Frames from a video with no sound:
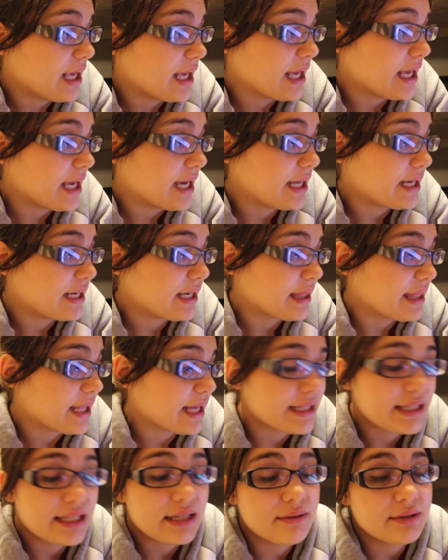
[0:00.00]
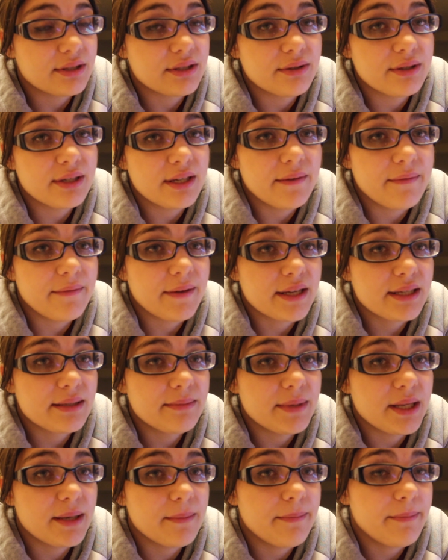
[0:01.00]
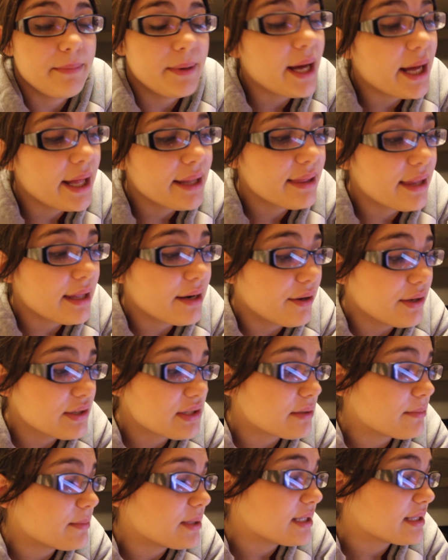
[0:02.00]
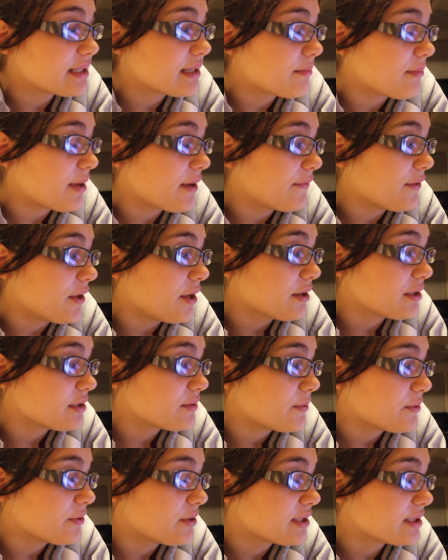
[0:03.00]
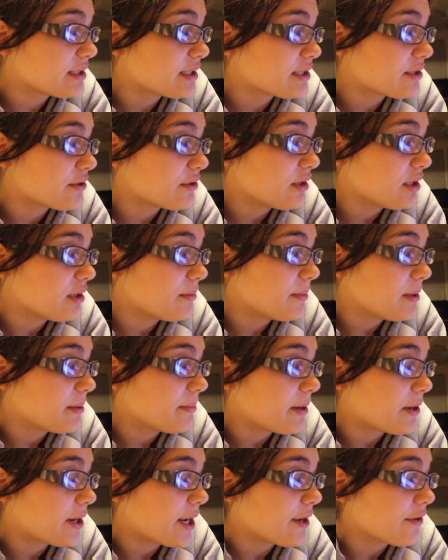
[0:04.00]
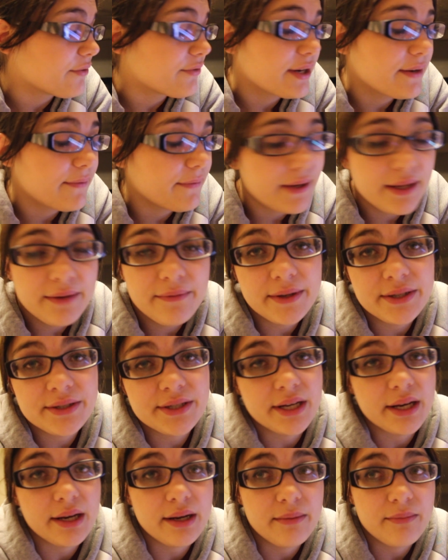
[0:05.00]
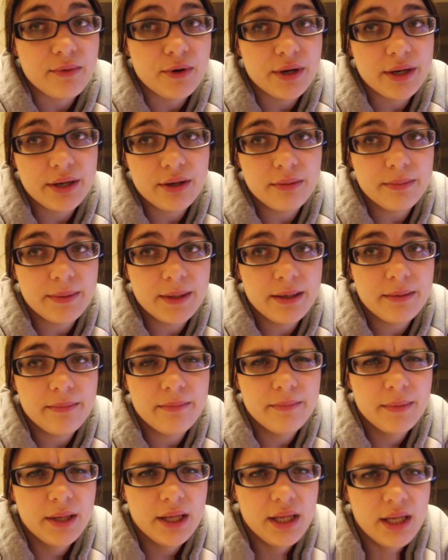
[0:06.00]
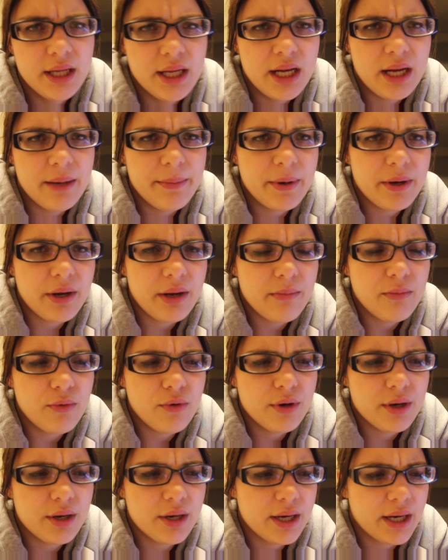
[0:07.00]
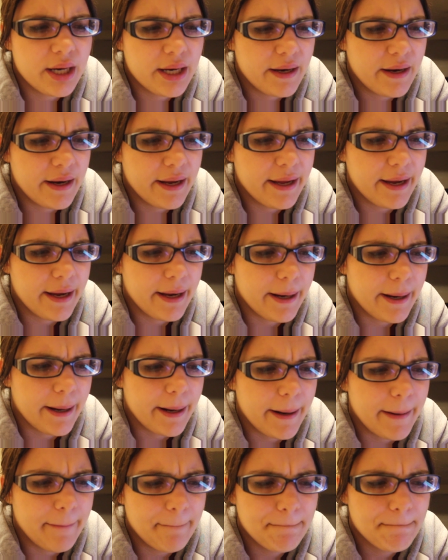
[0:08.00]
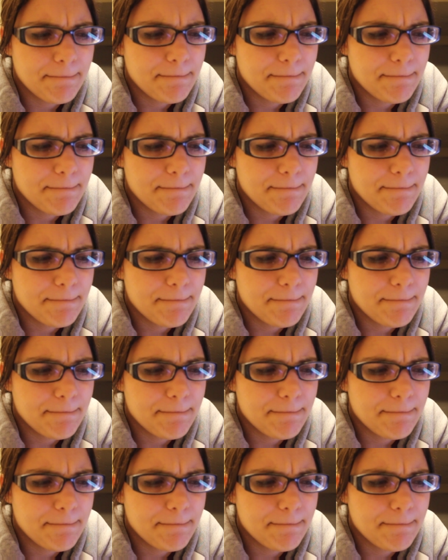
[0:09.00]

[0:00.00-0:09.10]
and that's how it's going to affect me. But that also means that my vlogs won't necessarily be about how to write fan fiction anymore. It'll be about I